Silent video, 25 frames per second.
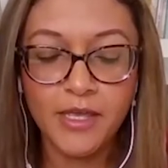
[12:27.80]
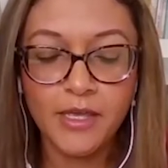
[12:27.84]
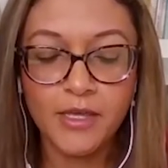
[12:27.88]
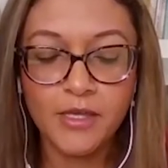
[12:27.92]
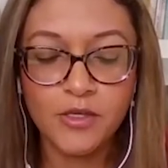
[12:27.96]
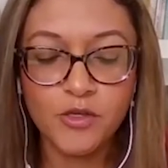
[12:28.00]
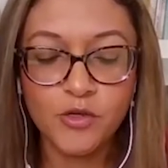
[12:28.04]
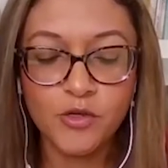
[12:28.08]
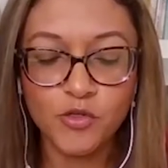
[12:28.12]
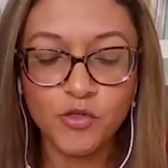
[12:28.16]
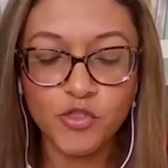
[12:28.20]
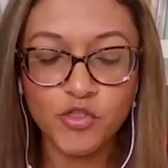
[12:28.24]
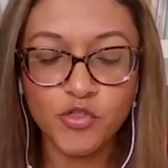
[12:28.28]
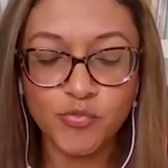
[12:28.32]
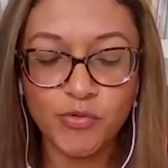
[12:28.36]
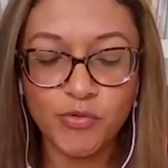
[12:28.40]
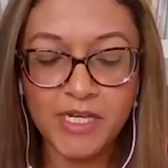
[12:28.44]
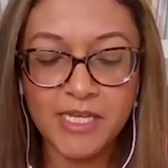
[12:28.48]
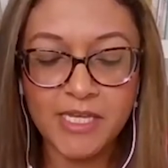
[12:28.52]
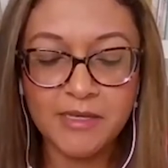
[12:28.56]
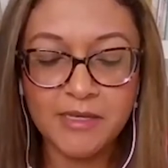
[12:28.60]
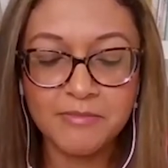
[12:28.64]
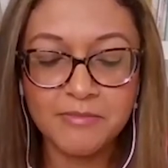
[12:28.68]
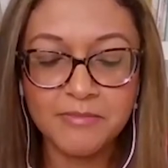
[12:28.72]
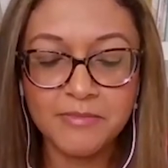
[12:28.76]
your
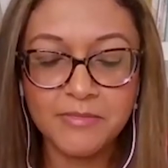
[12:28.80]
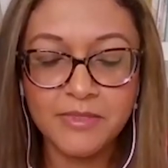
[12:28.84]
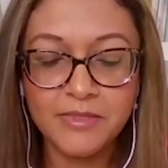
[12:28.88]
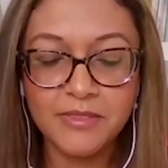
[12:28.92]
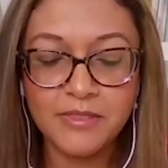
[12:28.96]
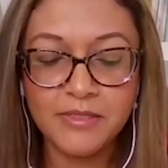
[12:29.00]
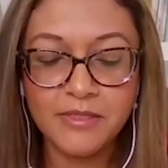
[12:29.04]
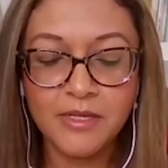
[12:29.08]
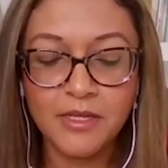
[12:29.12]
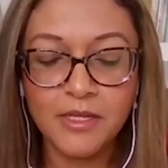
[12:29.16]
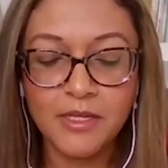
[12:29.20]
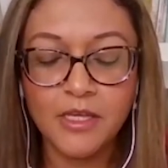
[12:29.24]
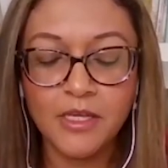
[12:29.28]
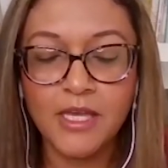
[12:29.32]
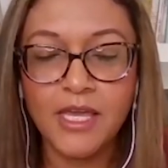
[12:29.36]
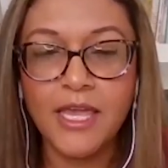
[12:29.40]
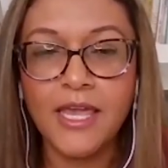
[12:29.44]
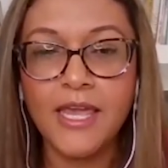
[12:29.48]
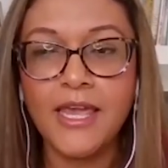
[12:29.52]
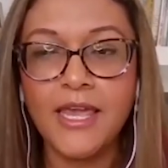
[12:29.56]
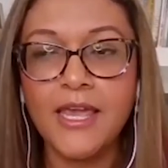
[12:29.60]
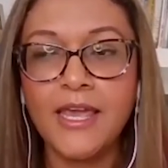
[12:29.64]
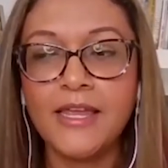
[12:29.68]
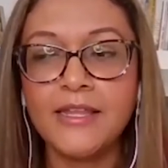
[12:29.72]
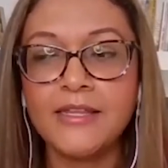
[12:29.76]
dreams,
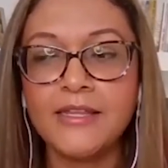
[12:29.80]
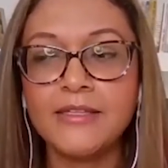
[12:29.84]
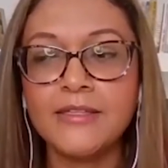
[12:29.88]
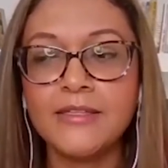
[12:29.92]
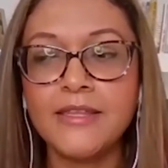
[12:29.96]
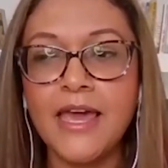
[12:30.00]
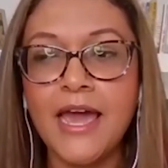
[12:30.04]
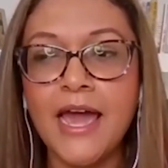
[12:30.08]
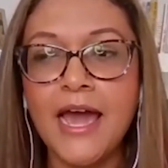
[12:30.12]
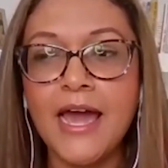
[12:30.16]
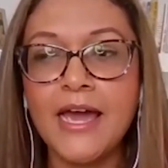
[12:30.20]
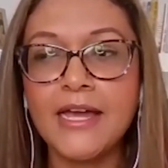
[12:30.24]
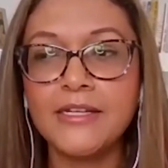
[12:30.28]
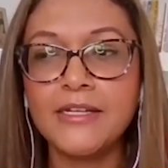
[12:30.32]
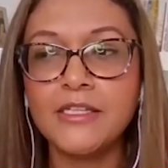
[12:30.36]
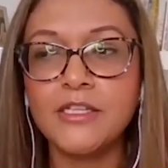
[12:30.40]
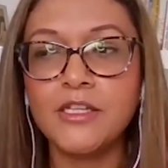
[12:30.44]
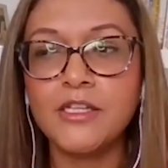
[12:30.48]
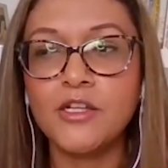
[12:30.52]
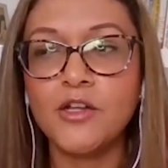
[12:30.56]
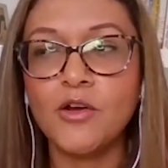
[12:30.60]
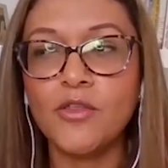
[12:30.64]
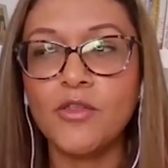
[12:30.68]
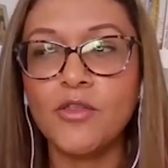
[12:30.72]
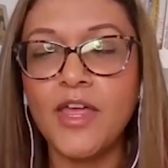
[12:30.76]
and that,
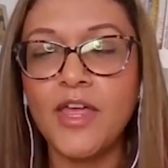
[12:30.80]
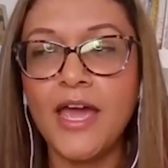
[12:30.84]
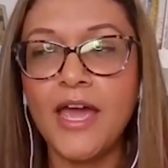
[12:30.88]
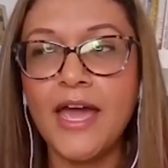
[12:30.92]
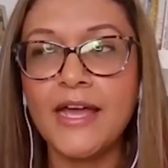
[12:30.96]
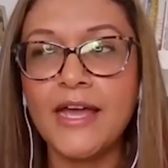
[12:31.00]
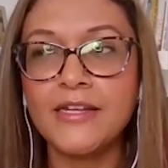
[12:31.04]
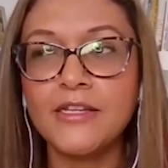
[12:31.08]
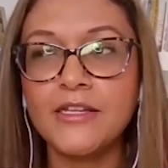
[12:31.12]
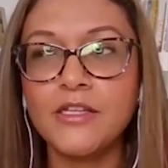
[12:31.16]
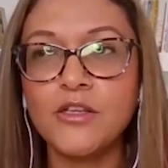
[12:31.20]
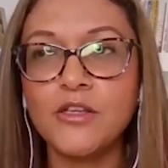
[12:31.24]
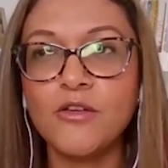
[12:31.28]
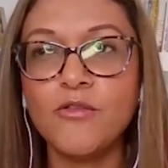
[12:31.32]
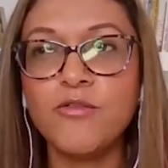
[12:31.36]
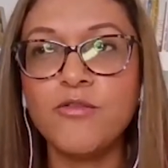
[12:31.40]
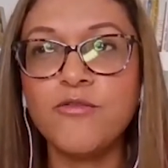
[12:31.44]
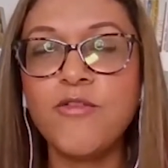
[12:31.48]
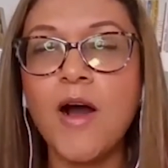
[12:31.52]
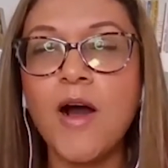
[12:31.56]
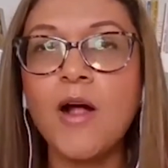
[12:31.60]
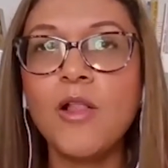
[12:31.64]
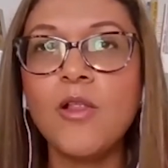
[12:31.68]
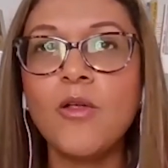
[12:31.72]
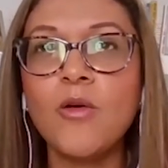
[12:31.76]
that you
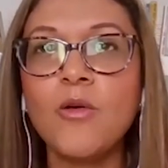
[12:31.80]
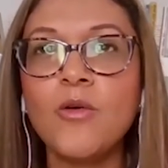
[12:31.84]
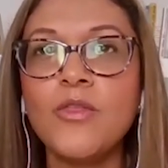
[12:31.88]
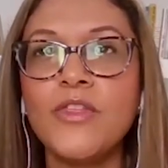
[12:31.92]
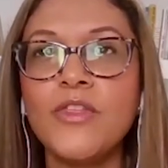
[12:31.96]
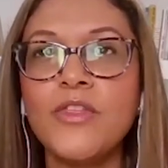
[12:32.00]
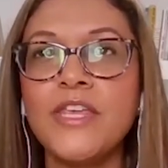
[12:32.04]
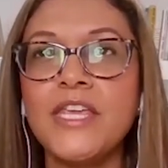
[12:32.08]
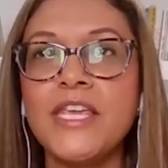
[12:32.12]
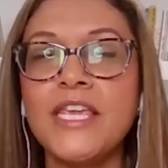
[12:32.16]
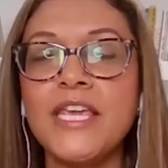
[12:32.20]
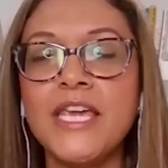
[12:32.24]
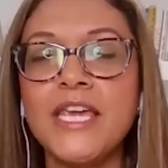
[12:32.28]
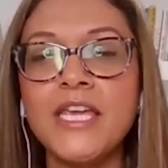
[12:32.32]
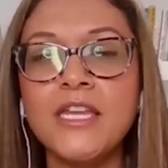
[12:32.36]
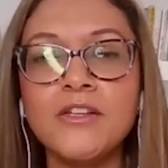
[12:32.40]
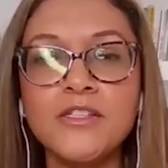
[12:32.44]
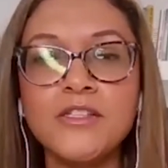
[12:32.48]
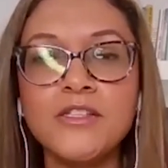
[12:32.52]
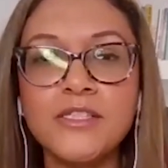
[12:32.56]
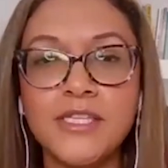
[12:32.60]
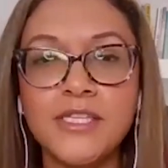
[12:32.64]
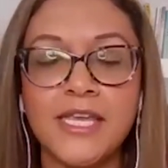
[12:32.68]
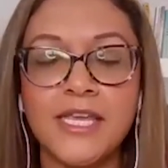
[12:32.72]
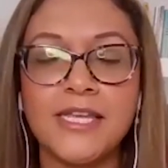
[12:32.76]
follow the
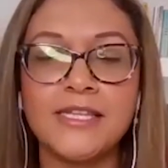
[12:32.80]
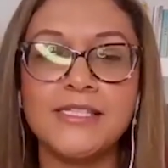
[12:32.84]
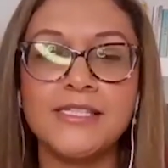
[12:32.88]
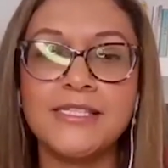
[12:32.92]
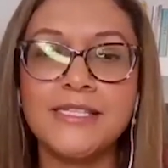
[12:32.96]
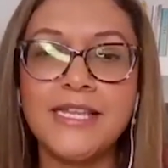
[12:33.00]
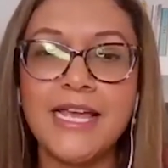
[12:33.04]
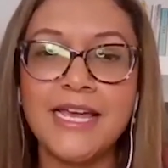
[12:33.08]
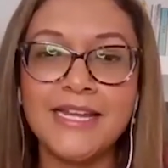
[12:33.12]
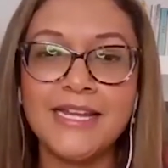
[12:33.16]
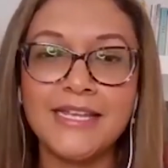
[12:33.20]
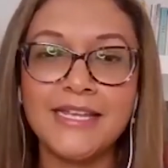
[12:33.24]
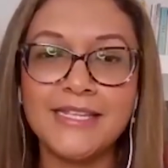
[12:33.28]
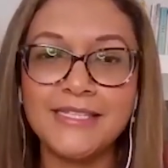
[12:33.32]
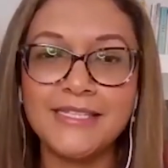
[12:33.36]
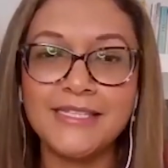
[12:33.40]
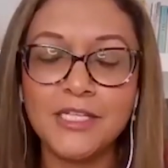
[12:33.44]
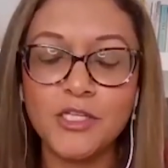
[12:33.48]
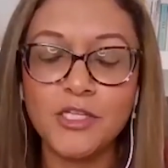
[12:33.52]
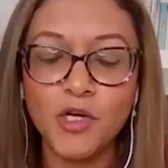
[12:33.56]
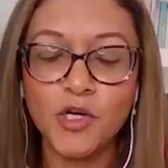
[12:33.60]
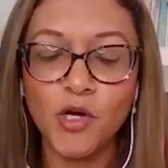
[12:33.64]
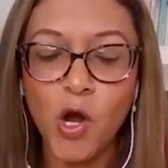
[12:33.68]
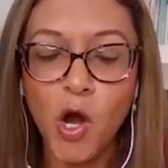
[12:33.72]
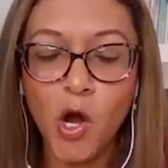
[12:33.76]
innocence that is
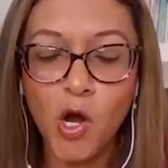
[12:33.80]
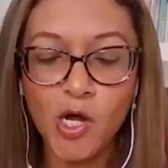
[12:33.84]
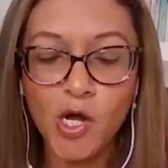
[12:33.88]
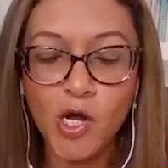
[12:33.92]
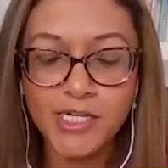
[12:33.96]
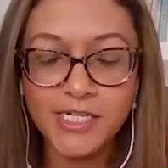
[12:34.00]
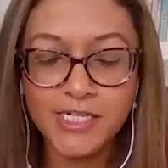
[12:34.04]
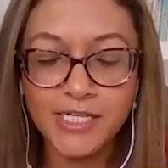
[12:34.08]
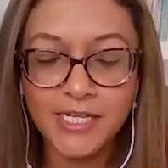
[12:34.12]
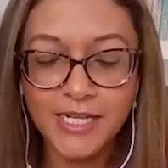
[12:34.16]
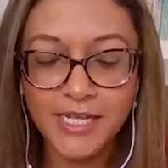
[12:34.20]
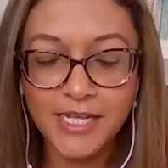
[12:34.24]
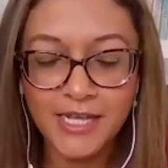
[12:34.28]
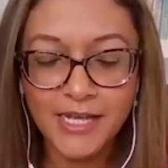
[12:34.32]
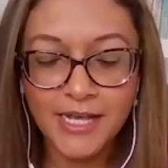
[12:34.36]
in your heart,